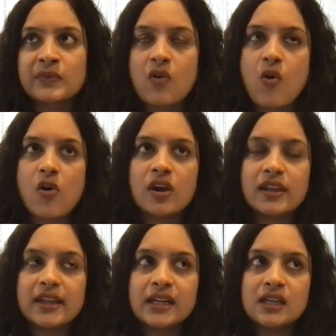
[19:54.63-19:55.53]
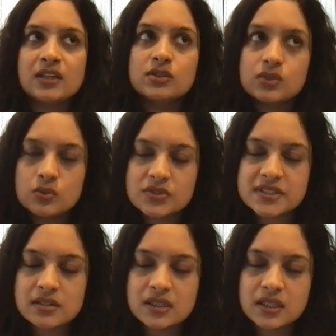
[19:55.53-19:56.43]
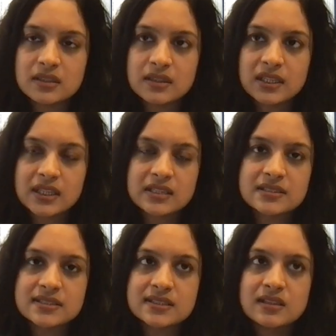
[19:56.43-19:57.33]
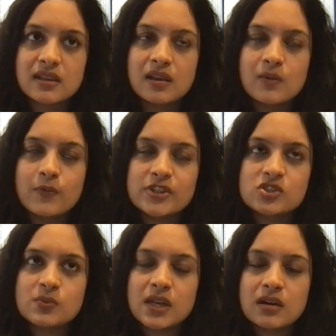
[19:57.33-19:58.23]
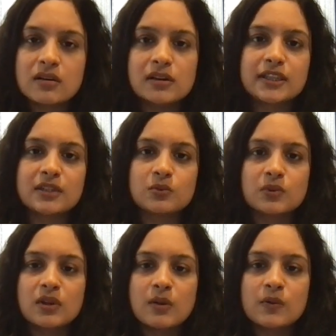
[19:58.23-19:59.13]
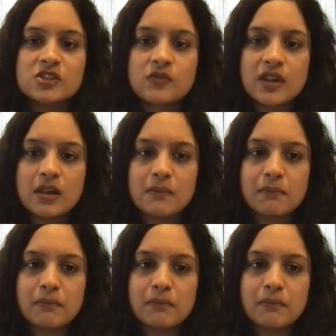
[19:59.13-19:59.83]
or it will do certain things which will hurt you, which will